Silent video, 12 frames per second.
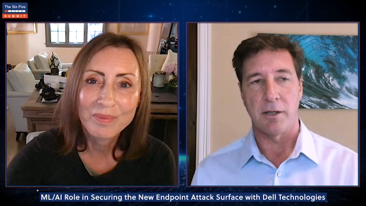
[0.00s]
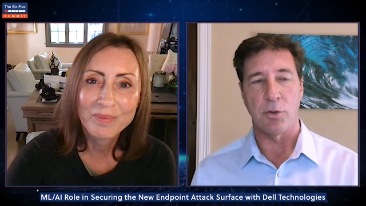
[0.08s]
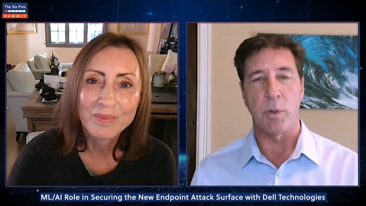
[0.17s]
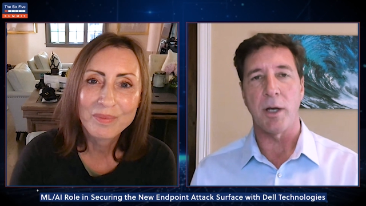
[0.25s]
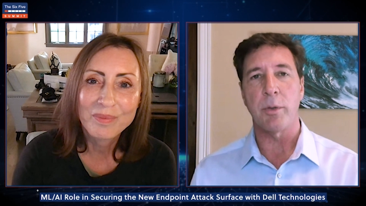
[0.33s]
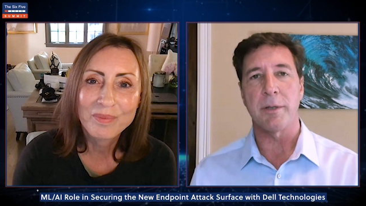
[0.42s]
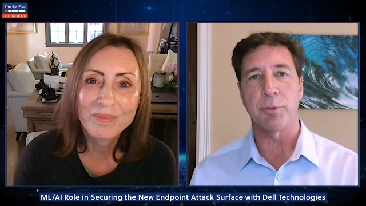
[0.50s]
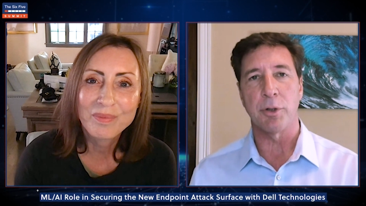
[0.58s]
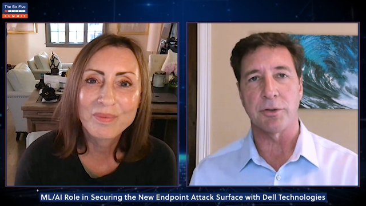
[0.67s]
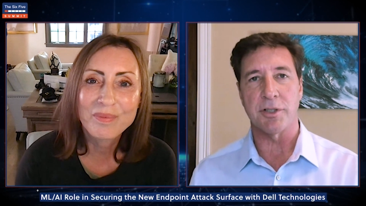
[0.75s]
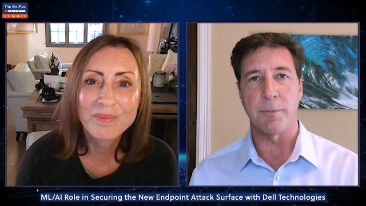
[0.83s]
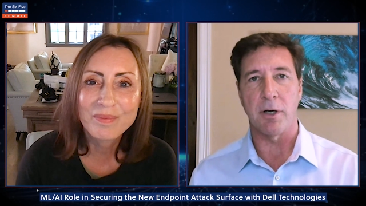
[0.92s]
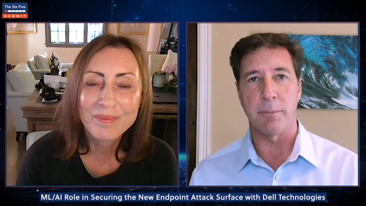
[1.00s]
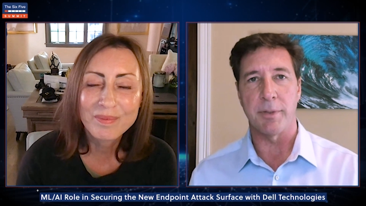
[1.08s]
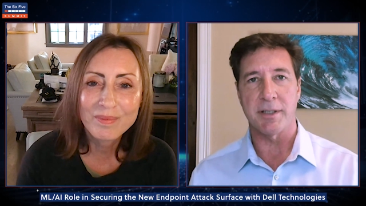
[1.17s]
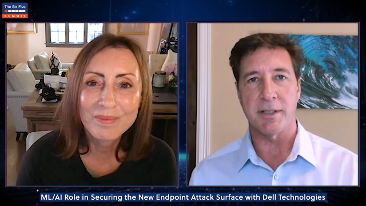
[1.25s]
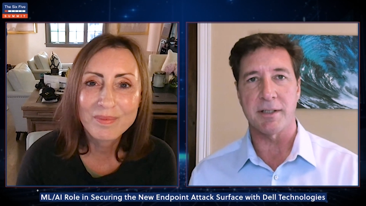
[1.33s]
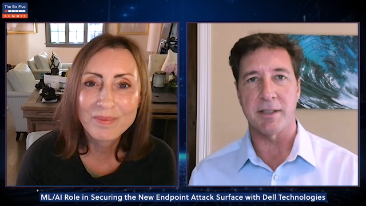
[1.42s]
Speaker 1: the way we approach small
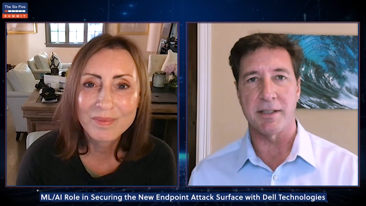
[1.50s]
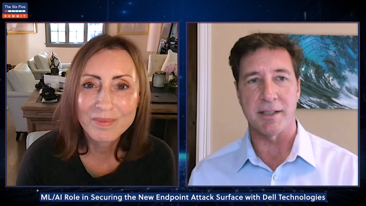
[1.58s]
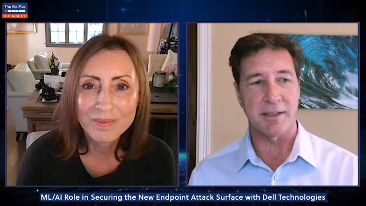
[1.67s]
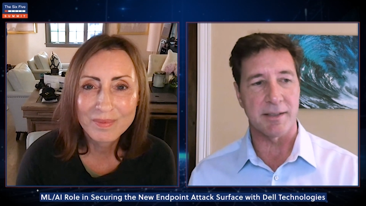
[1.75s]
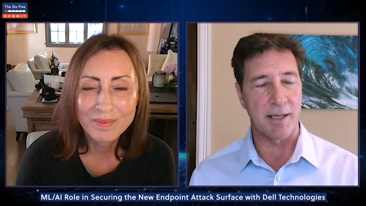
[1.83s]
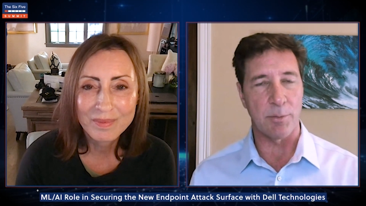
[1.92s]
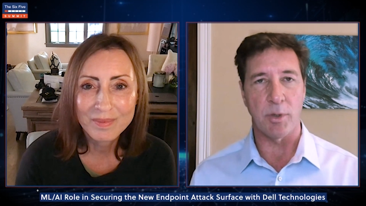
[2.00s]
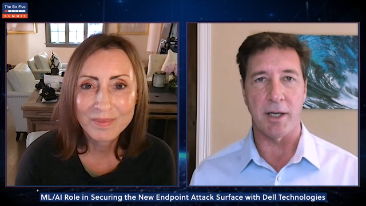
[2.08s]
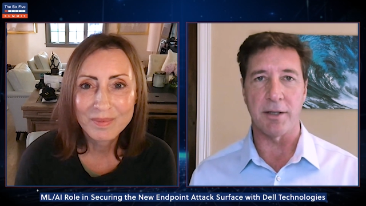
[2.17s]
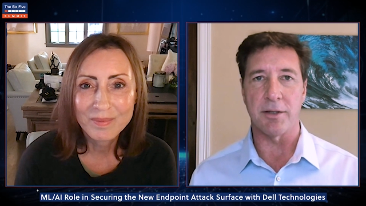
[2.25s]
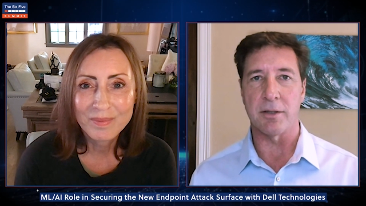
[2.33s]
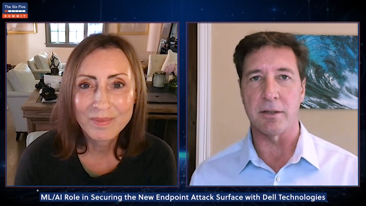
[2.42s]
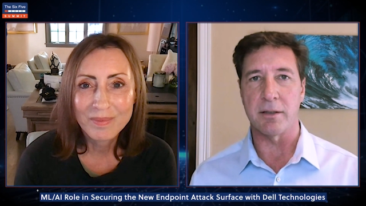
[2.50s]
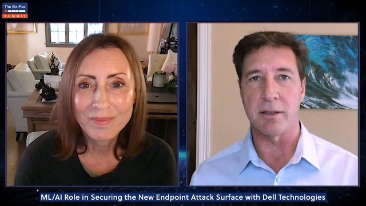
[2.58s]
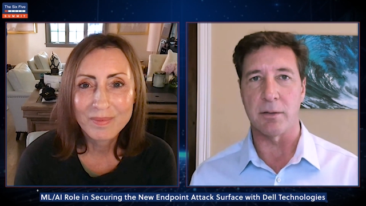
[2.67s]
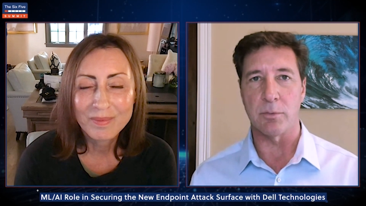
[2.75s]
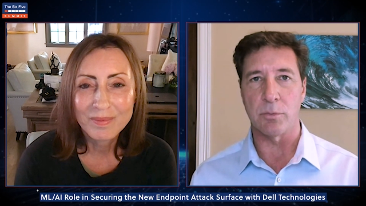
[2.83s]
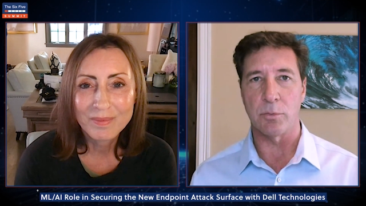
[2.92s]
business is the same way that,
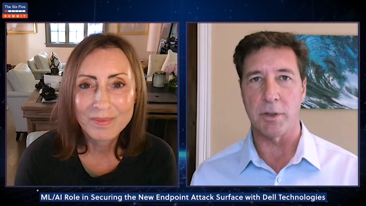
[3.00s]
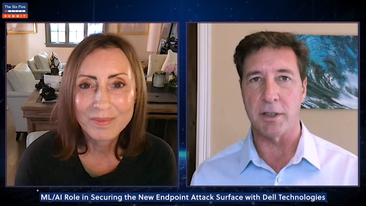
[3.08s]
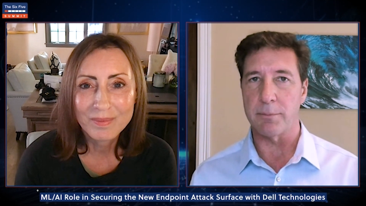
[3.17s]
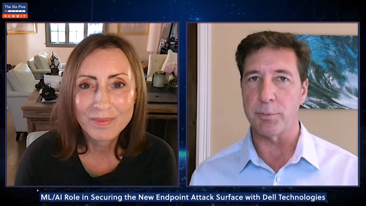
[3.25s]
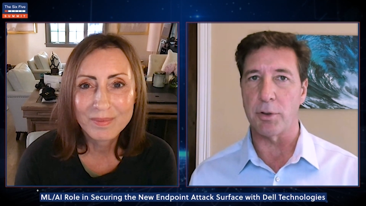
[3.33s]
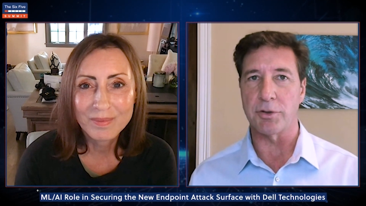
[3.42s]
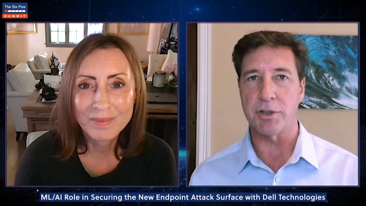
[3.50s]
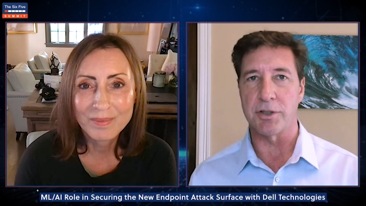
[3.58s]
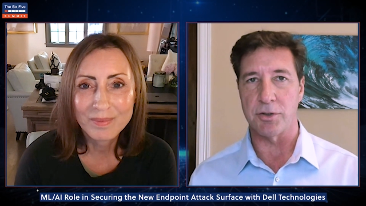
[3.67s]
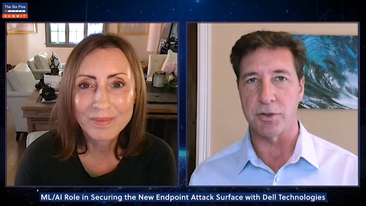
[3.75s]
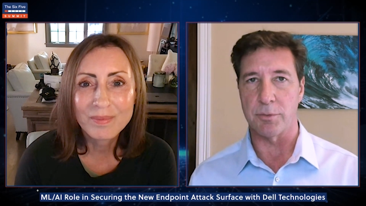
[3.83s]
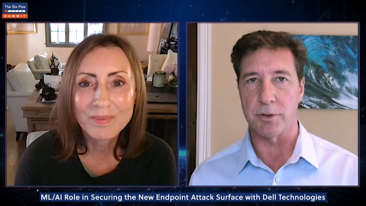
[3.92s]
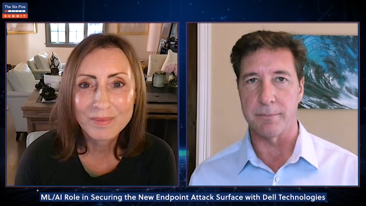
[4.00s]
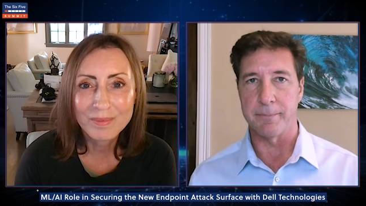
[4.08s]
that we can approach consumer